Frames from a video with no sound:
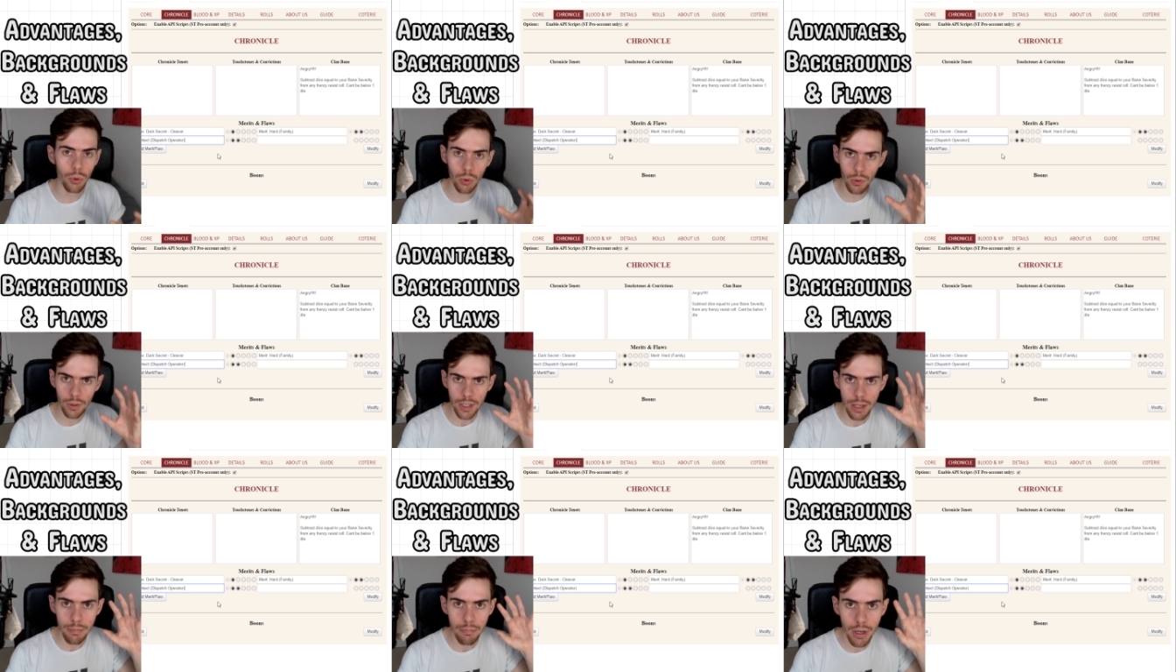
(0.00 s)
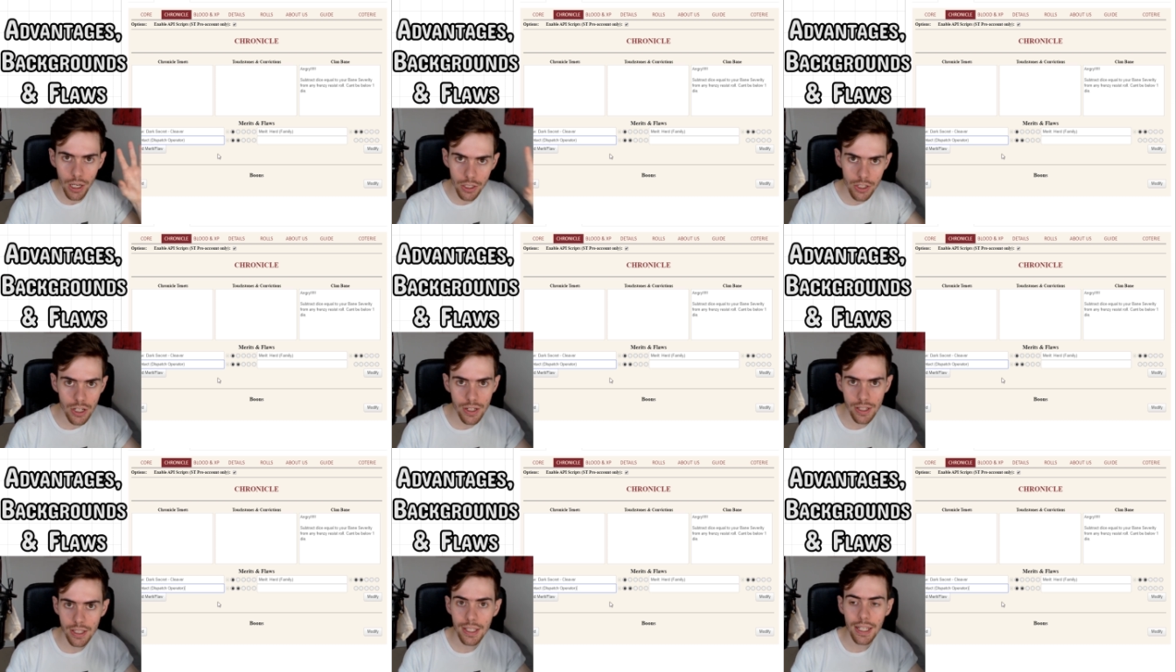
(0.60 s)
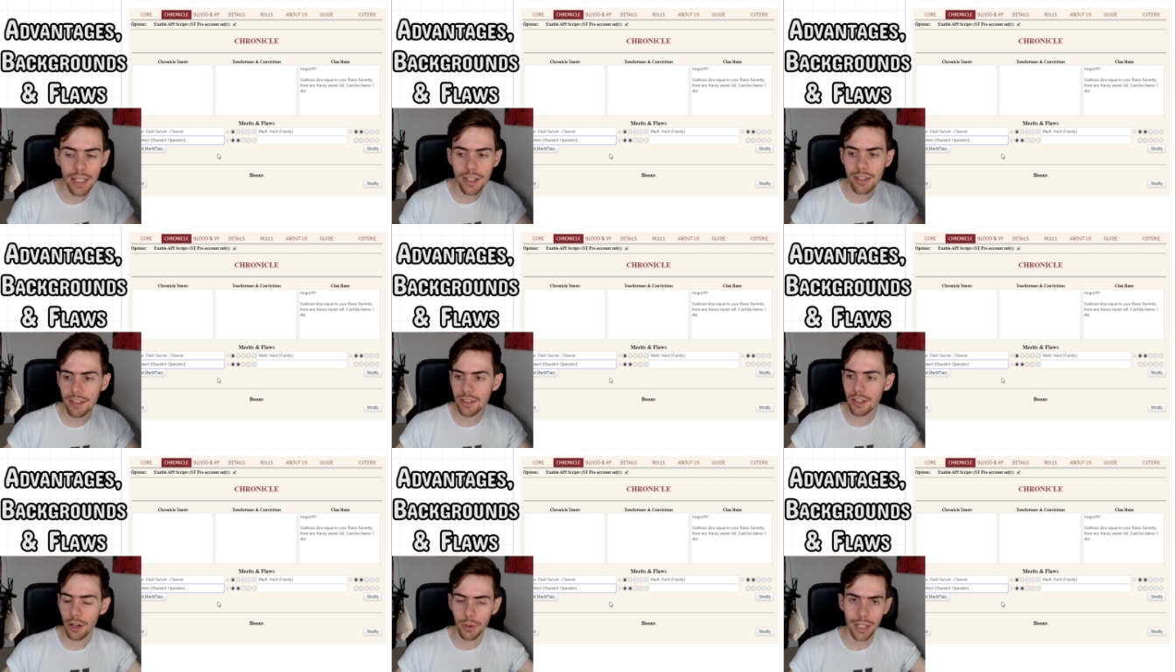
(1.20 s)
all the
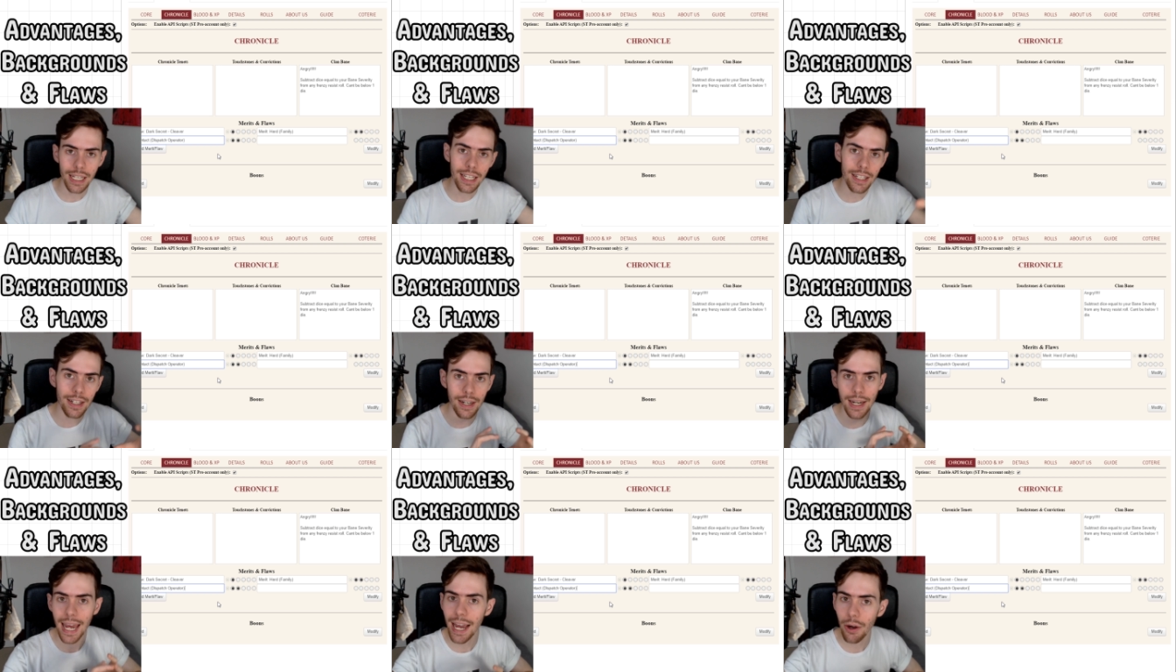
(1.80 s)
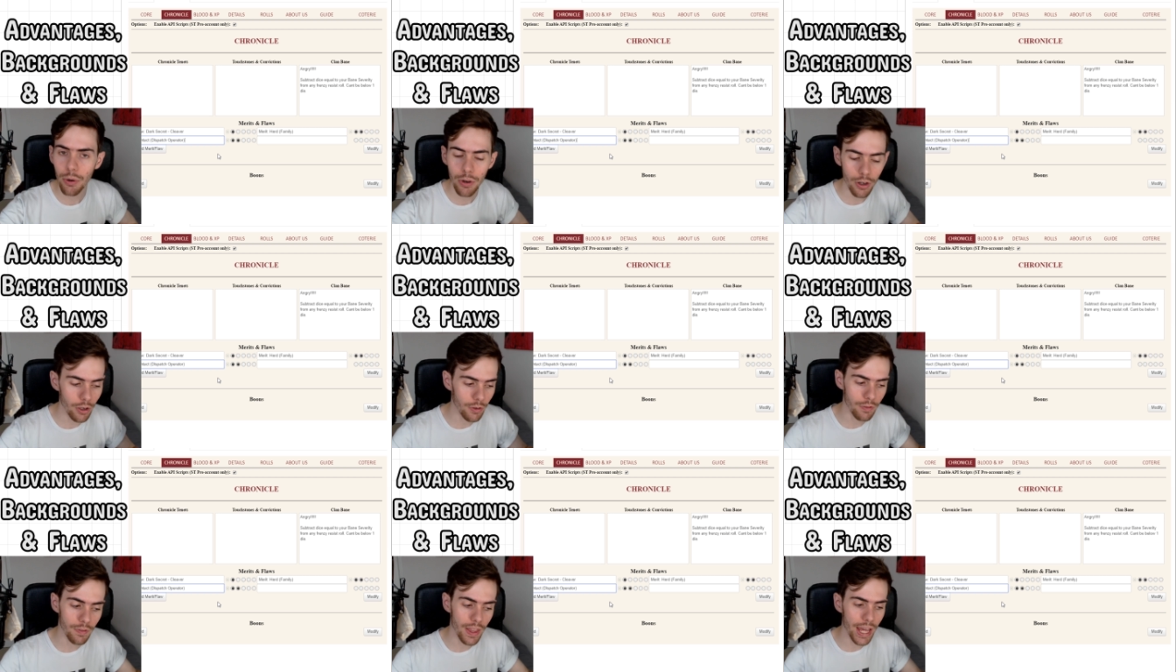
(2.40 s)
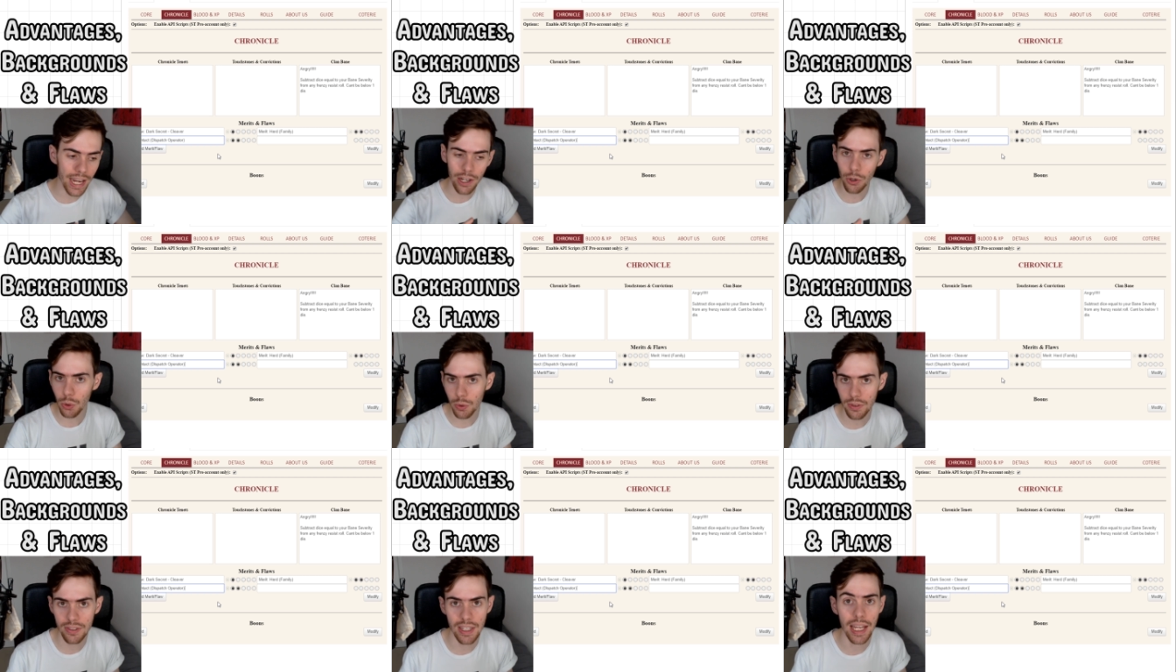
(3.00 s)
emergencies going in and out of their
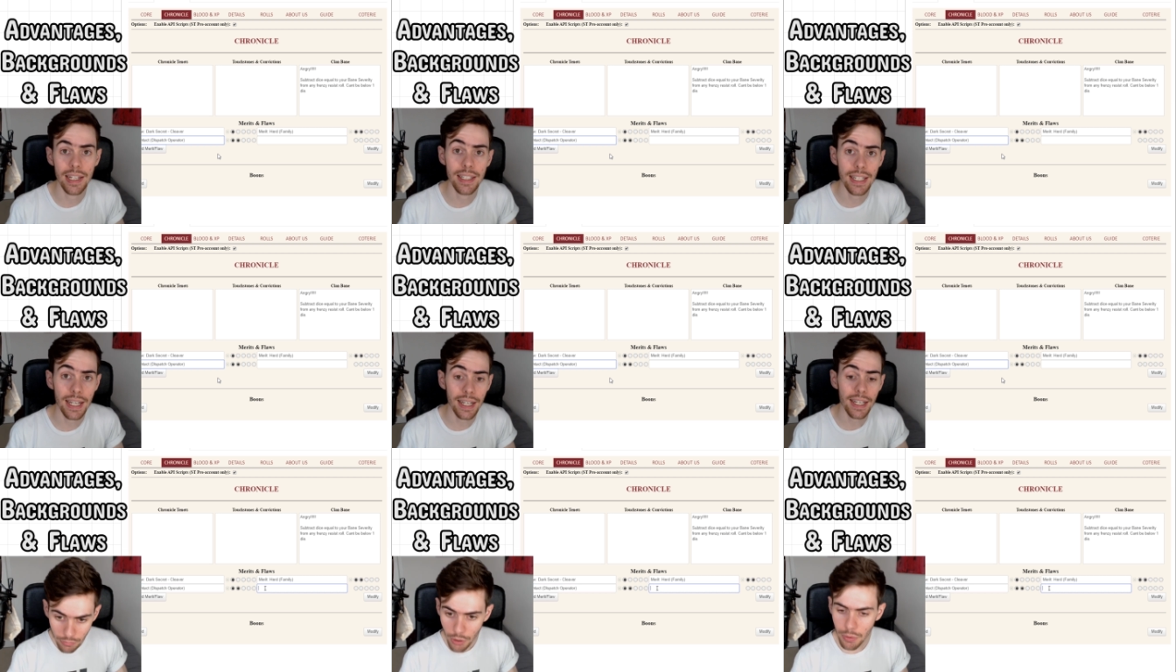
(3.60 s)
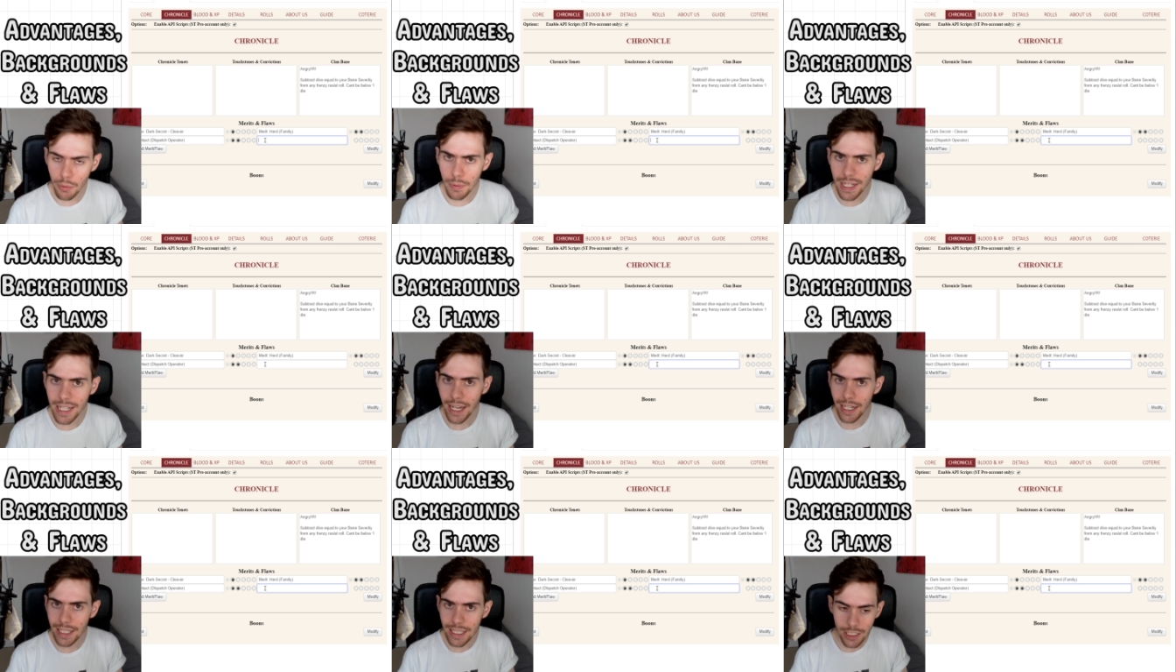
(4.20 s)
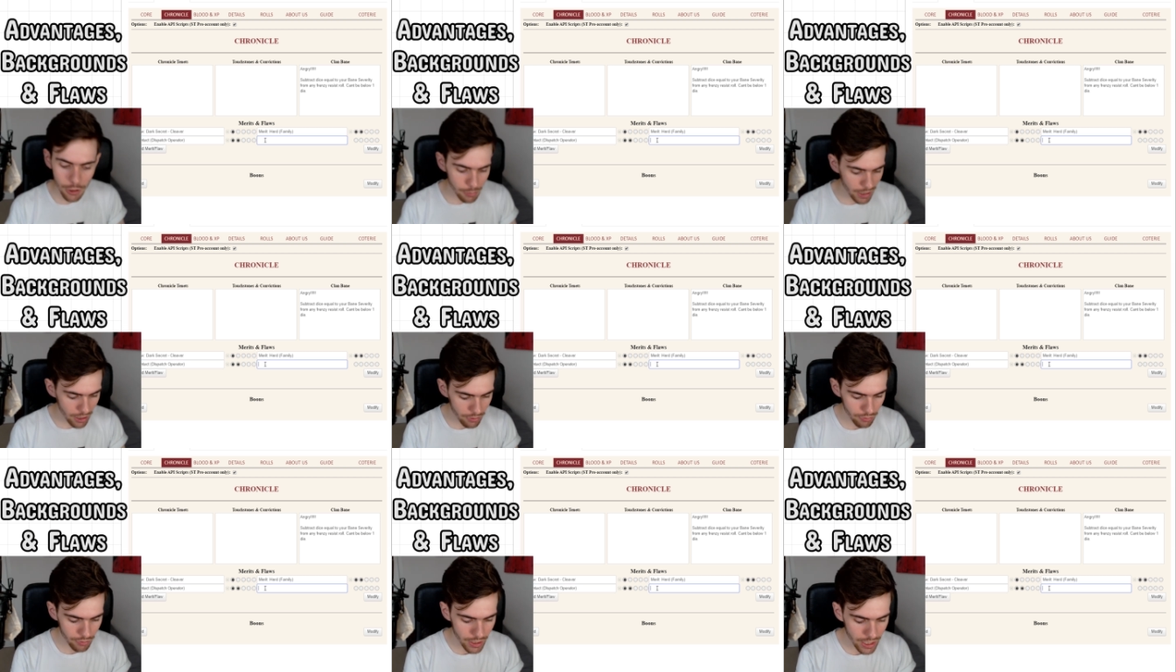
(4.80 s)
call center, probably a little bit of